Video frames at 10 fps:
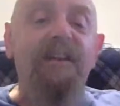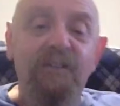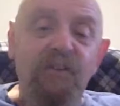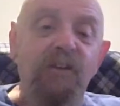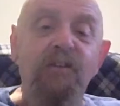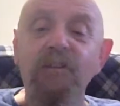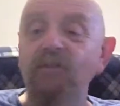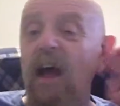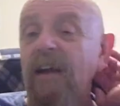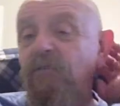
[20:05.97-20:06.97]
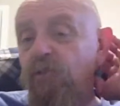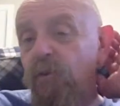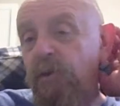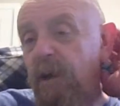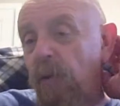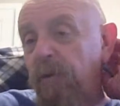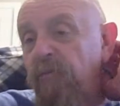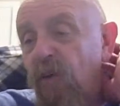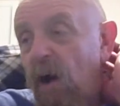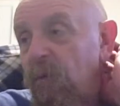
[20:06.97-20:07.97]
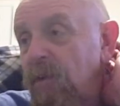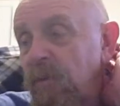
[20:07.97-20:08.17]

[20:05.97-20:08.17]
into the design studio before I went